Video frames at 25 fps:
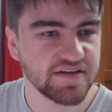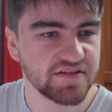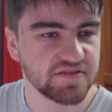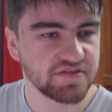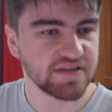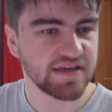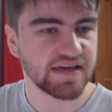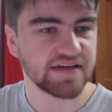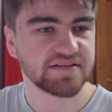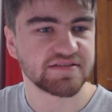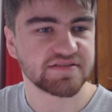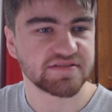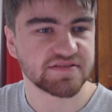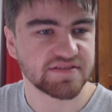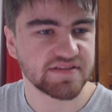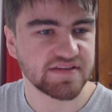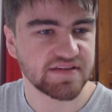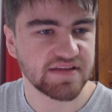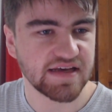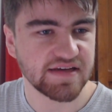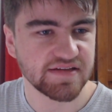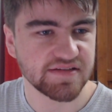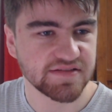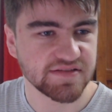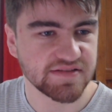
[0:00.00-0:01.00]
Yes,
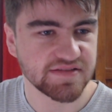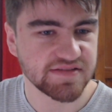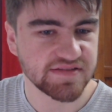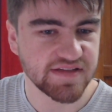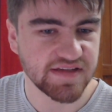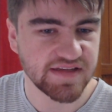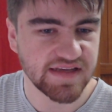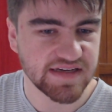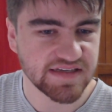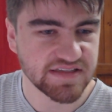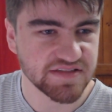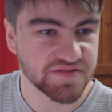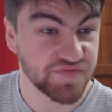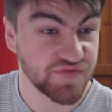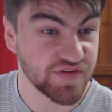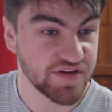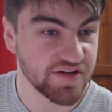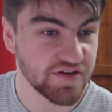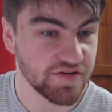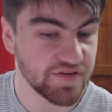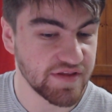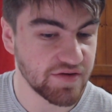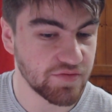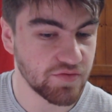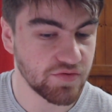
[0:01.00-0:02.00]
that is the next video
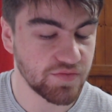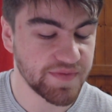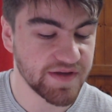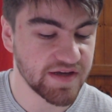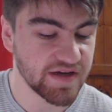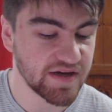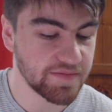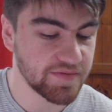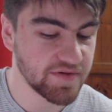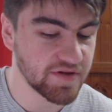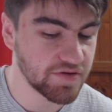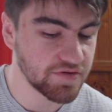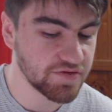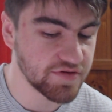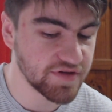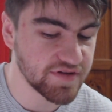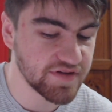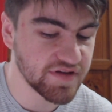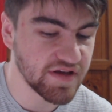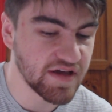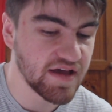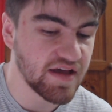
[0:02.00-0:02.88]
that will be uploaded,